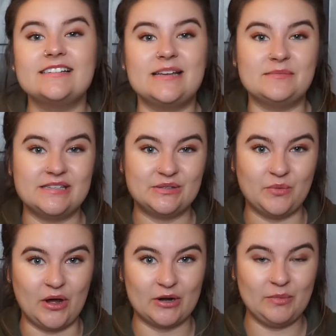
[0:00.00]
dumps his
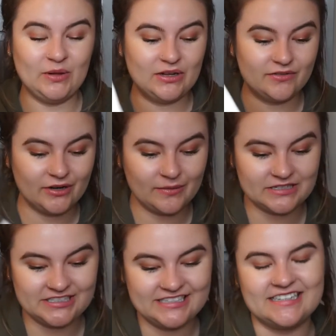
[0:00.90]
water bowl over,
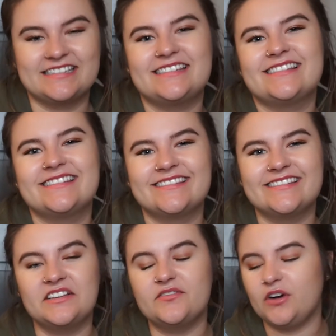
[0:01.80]
which he does
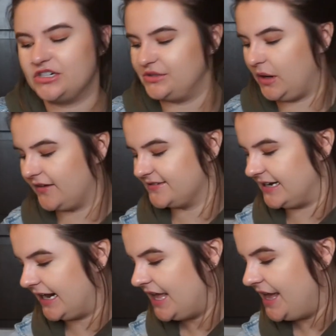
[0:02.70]
far too
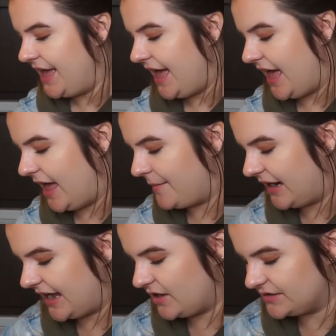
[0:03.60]
often. Um,
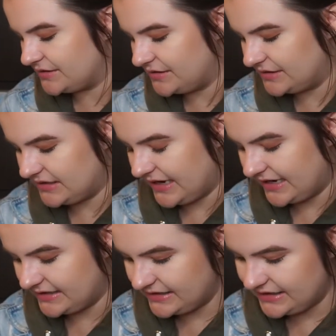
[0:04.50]
and I also use
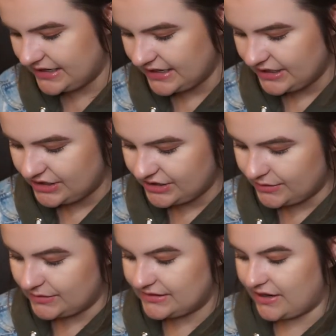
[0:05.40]
it
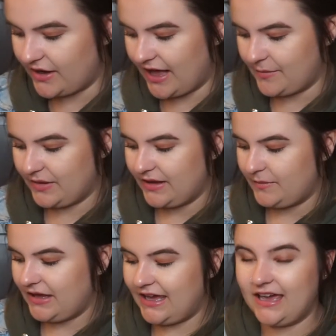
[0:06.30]
to soak up
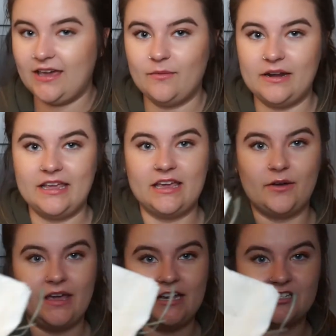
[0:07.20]
pee when he
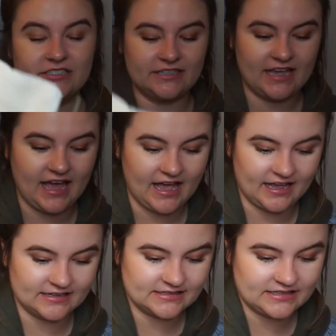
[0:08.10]
occasionally
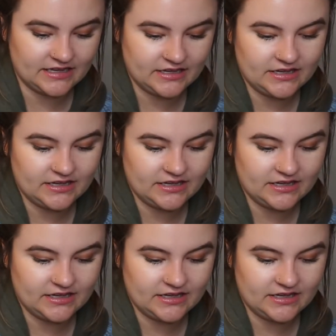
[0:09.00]
has